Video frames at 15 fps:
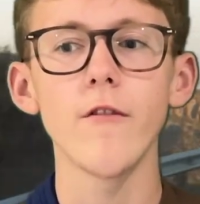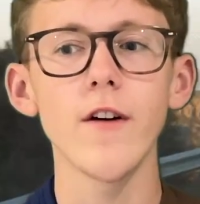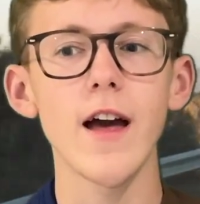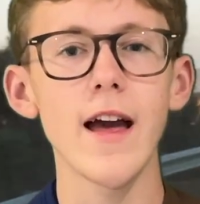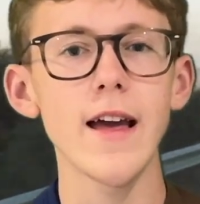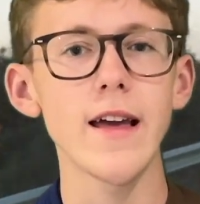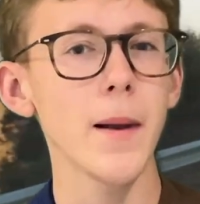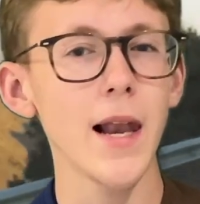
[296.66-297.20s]
a
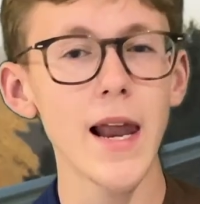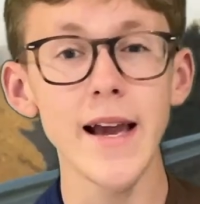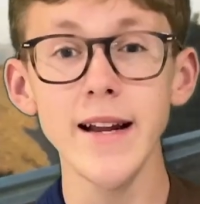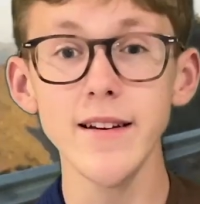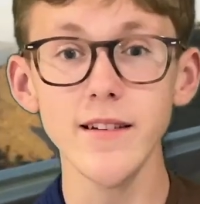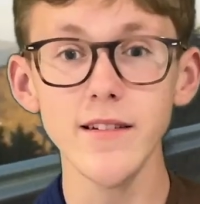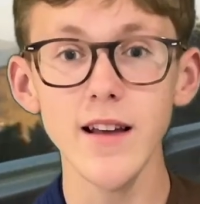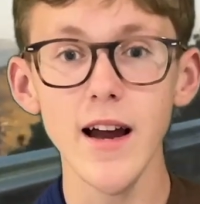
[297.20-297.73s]
plain
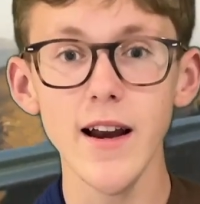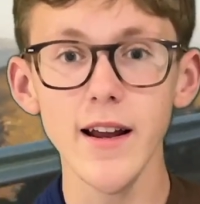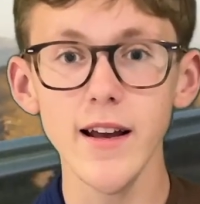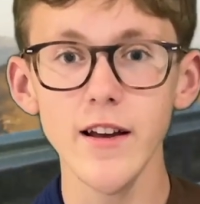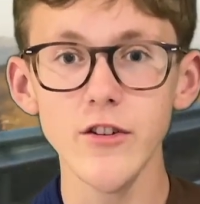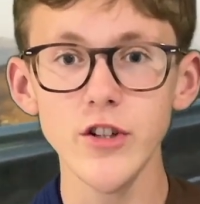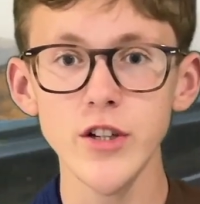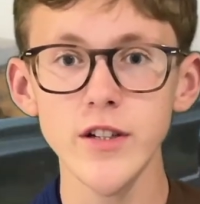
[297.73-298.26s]
design, I guess
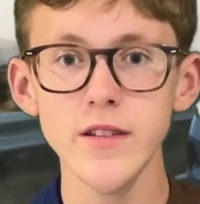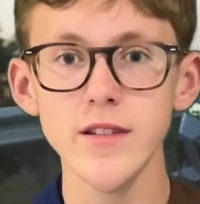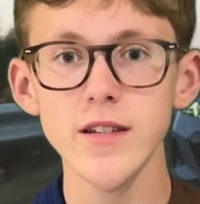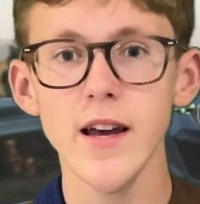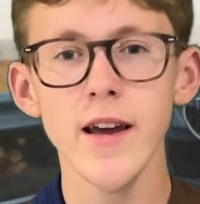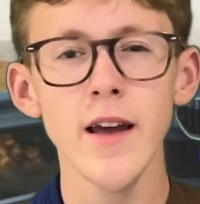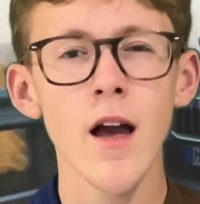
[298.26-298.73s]
you could say,